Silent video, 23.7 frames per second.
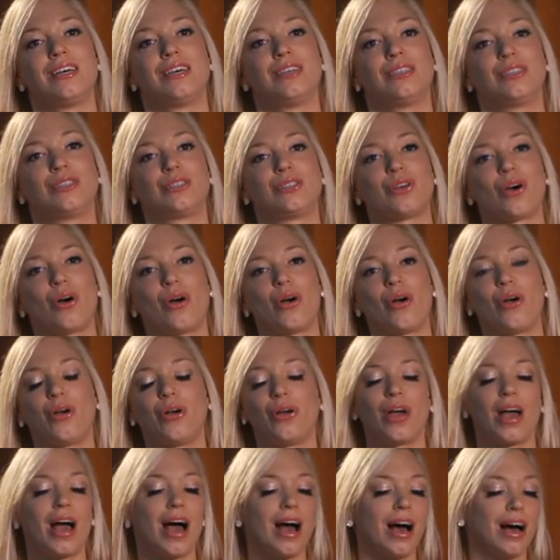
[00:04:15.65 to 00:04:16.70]

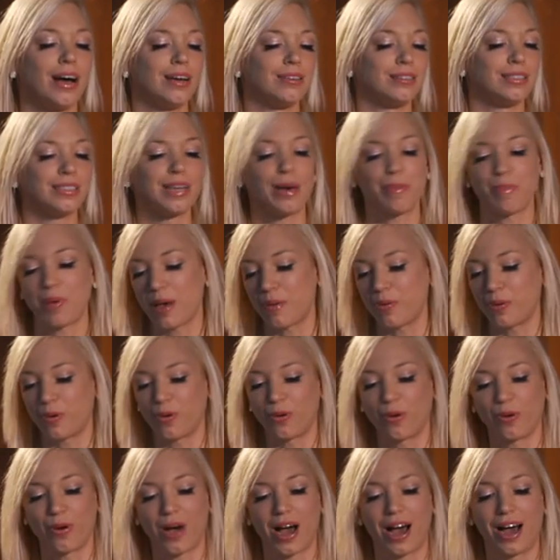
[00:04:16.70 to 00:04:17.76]
So some
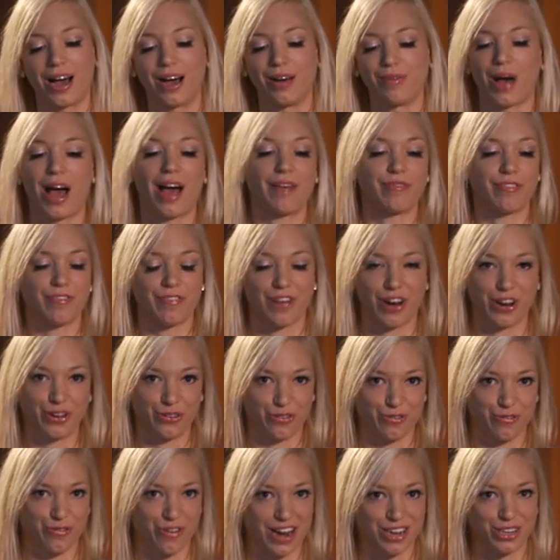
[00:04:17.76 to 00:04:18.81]
people, I have a very
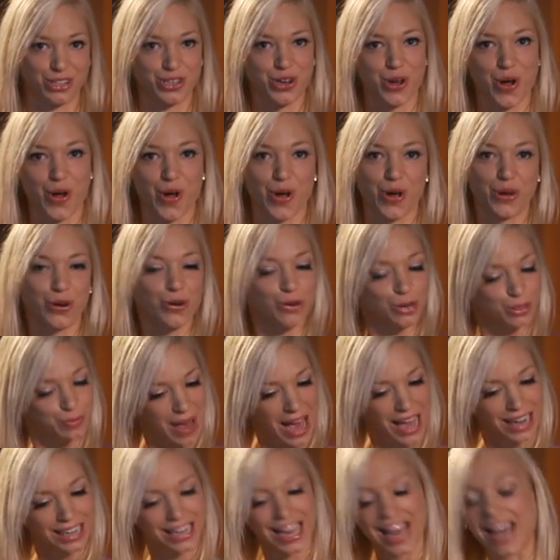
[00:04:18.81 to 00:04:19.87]
good friend who cooks
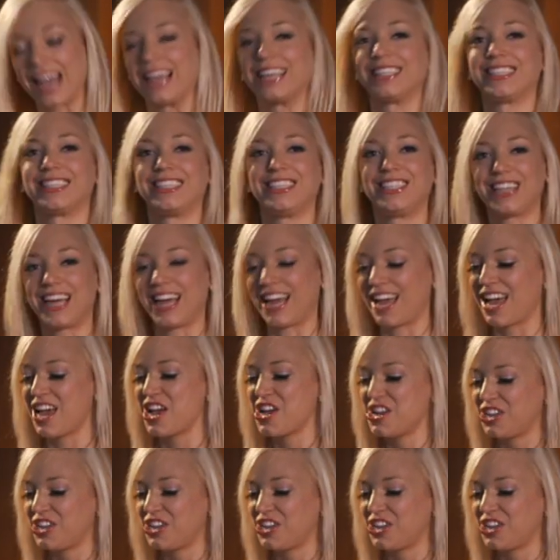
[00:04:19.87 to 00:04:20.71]
pancakes, and she